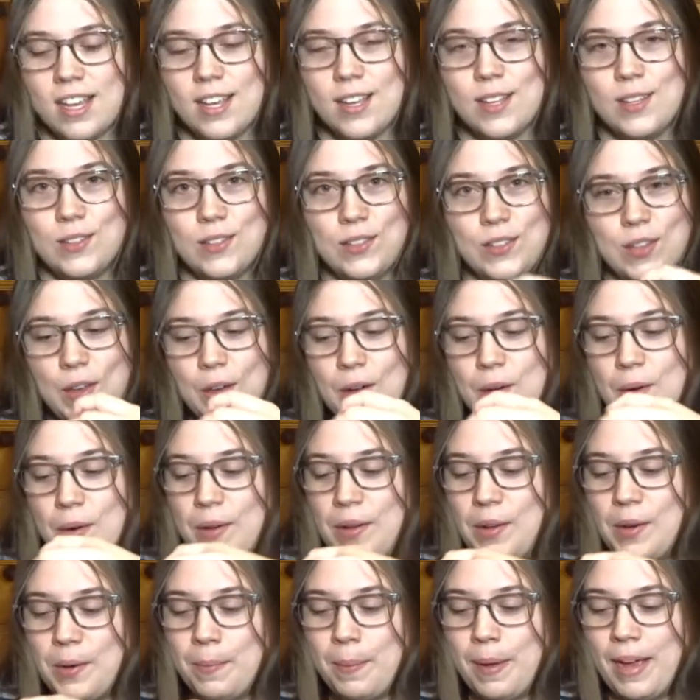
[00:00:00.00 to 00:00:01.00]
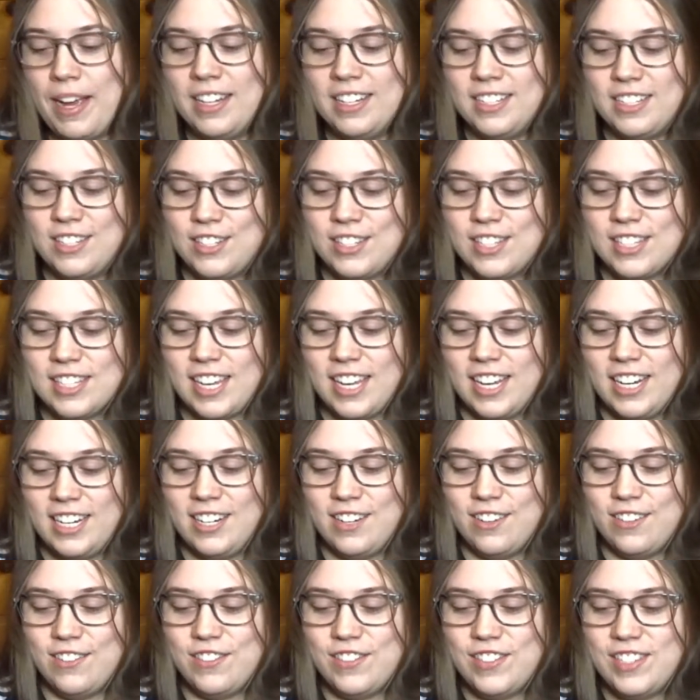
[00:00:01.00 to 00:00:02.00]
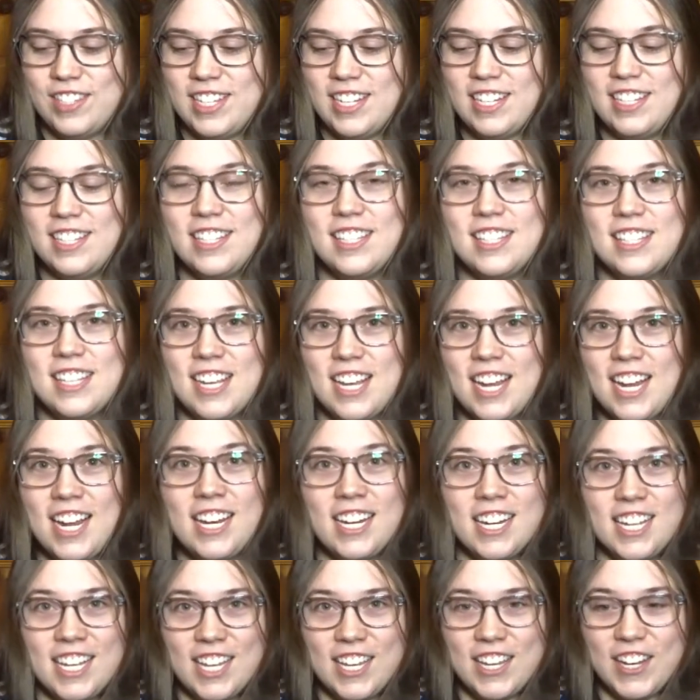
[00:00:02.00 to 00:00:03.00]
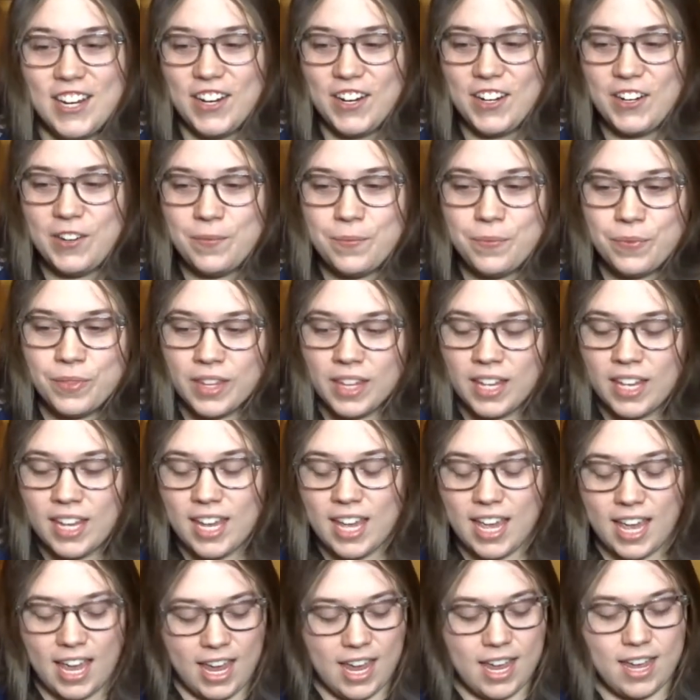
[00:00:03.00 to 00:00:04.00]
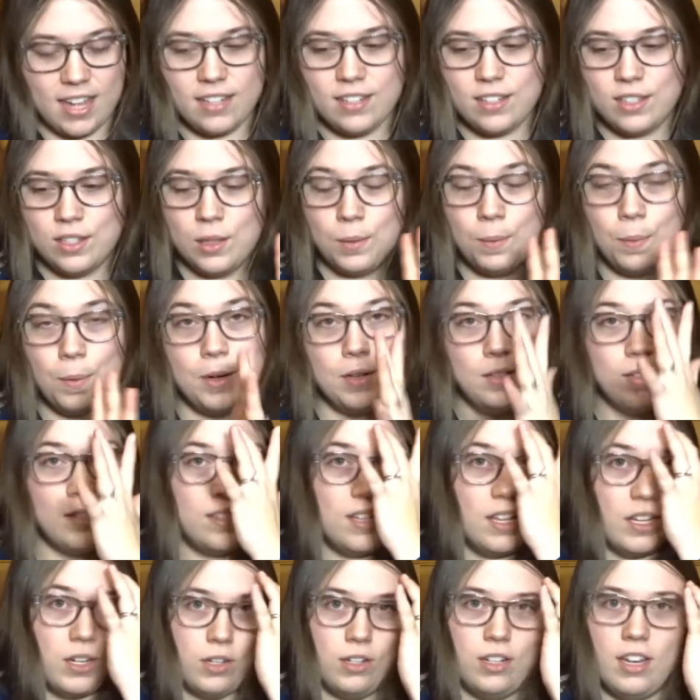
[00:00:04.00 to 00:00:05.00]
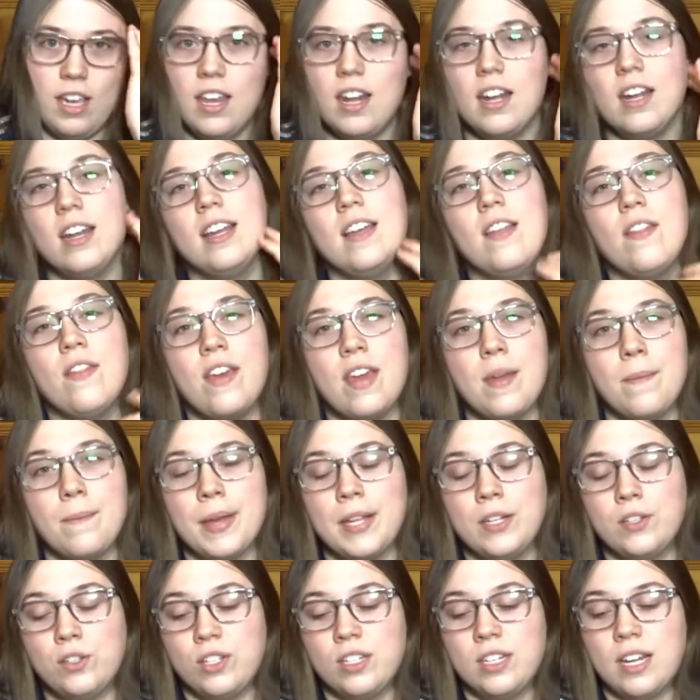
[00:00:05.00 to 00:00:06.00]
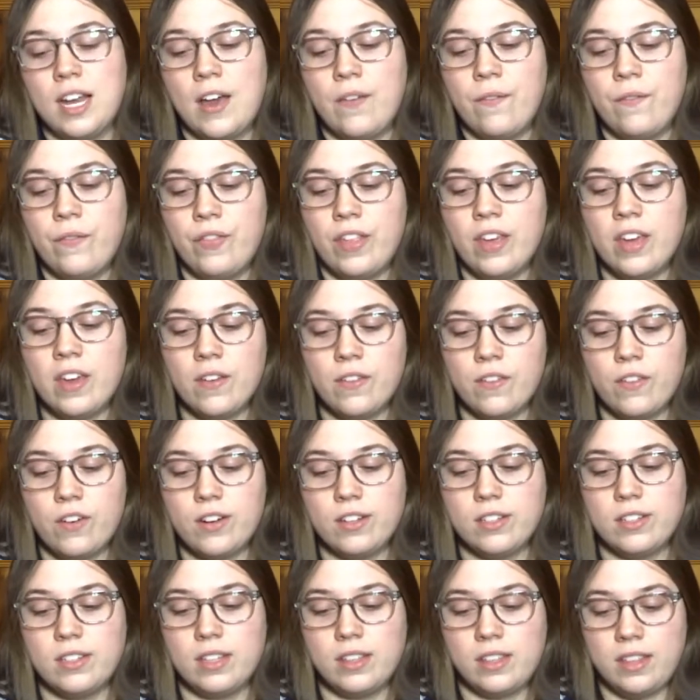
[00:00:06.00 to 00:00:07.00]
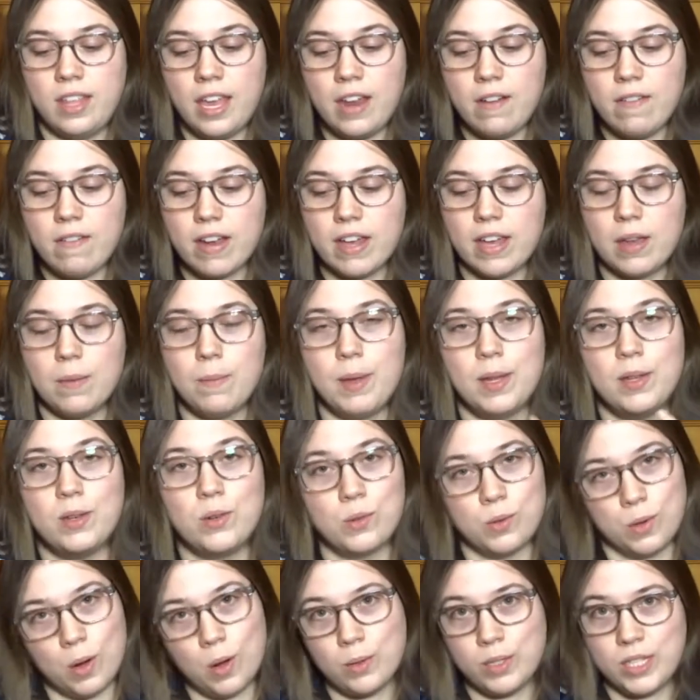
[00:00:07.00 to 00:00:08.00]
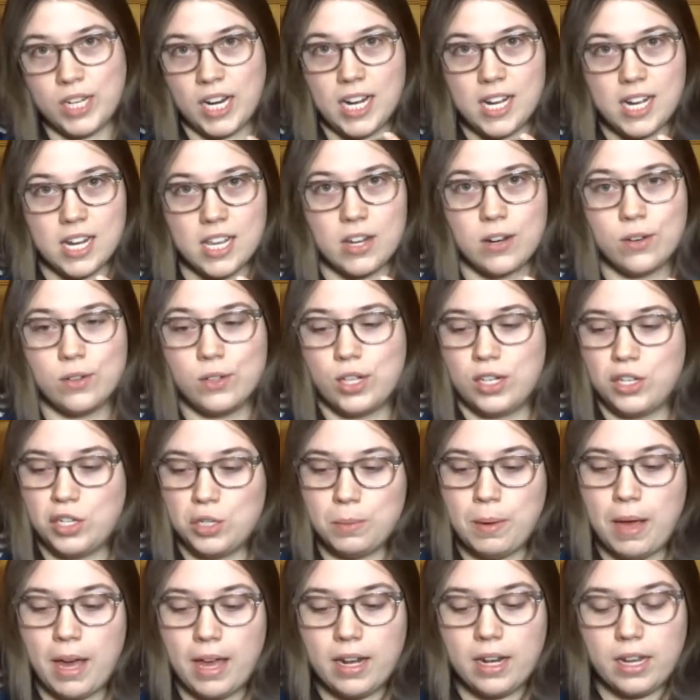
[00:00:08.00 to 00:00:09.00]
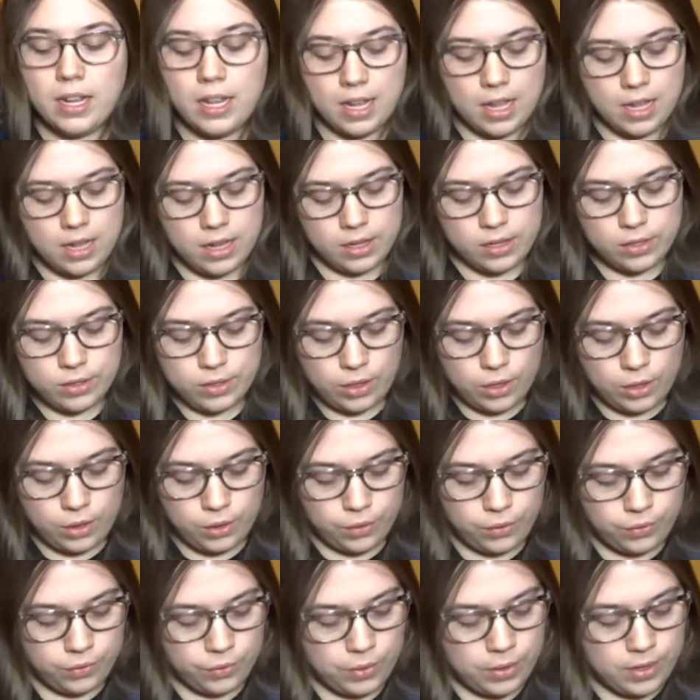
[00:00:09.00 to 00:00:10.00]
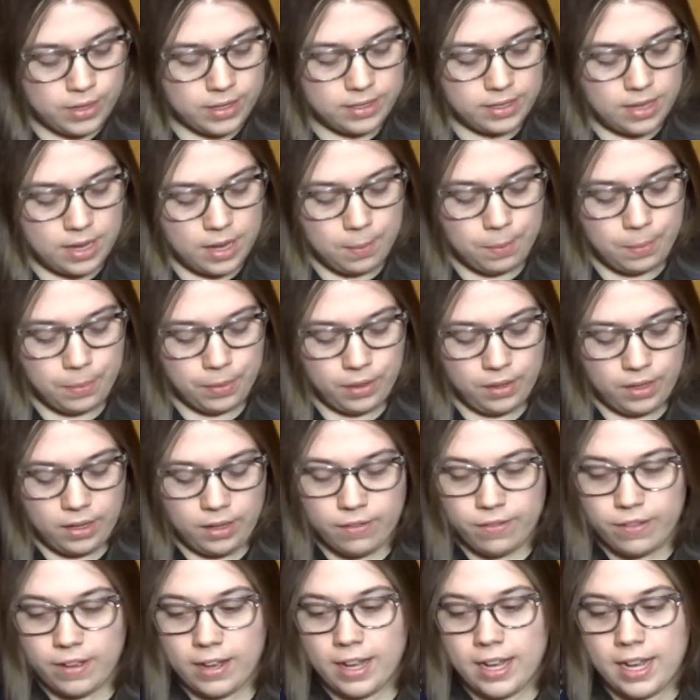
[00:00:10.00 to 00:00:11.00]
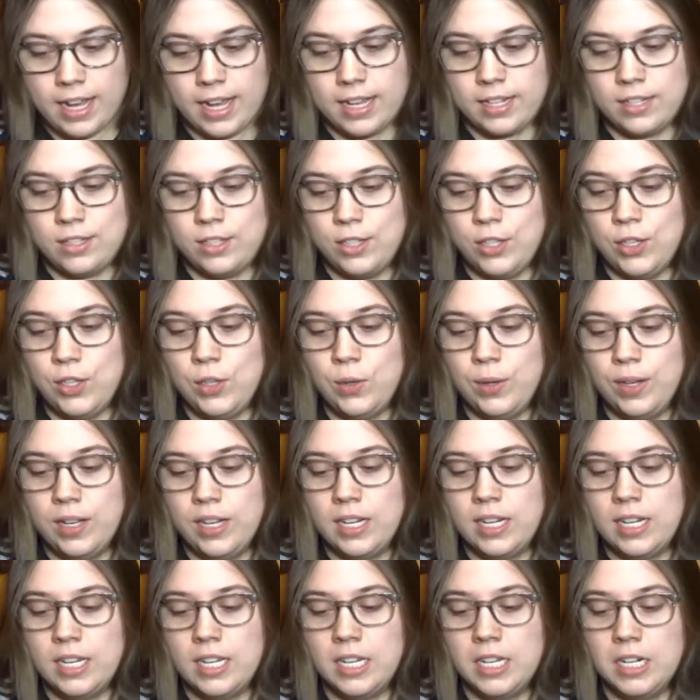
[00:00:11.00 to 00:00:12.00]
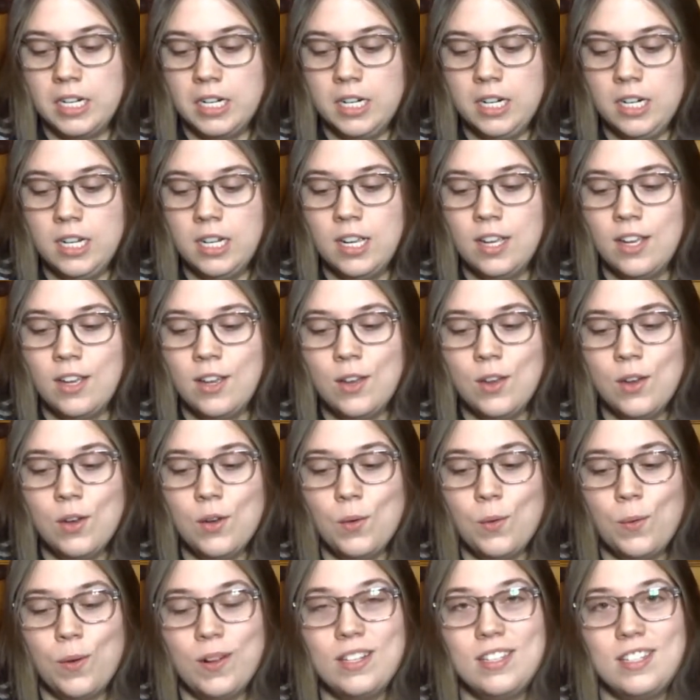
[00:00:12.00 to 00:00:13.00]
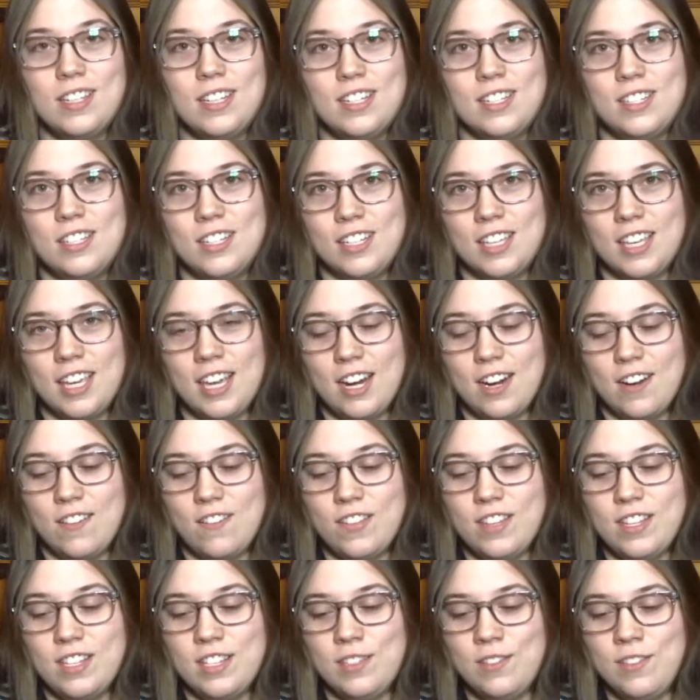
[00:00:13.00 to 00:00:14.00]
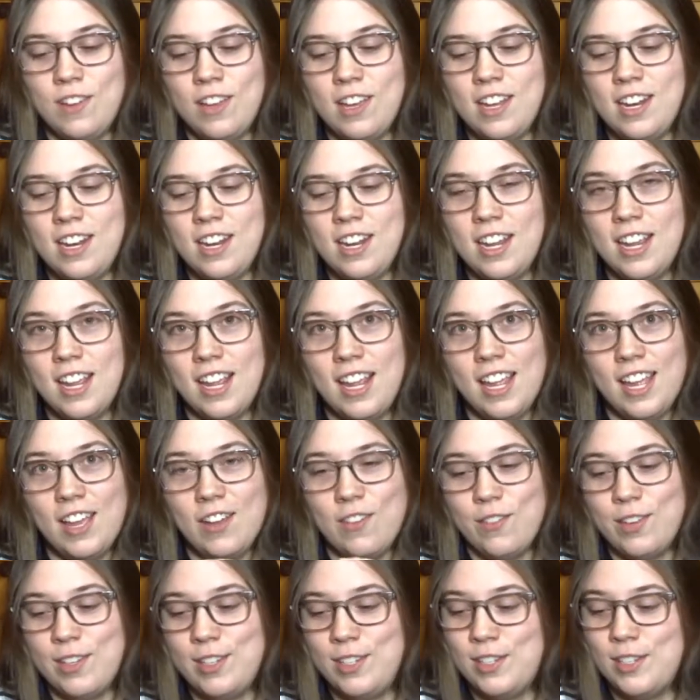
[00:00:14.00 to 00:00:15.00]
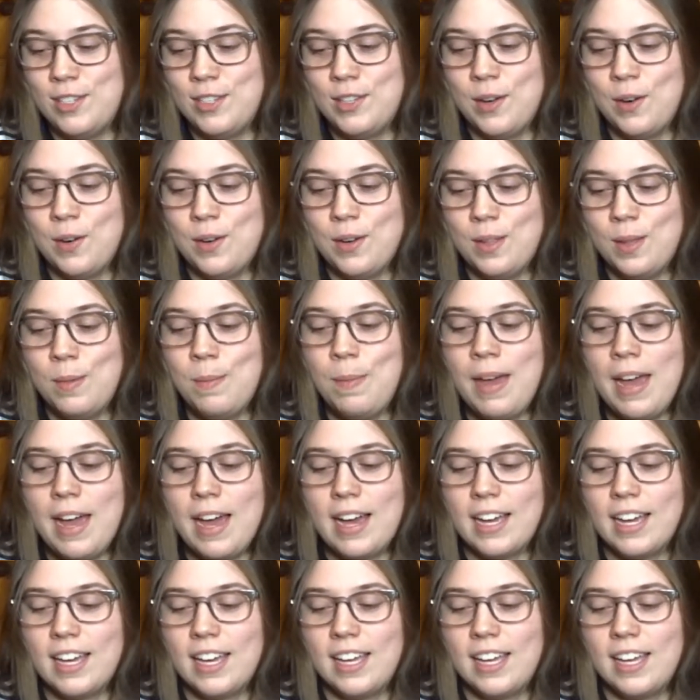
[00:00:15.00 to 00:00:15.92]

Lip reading: So your pet just kind of sits in here, and the person that created it, they mentioned on Thingiverse that they recommend rotating your Digimon. So for example, if I had 2 in here, once I took care of this one, it would just go to the back.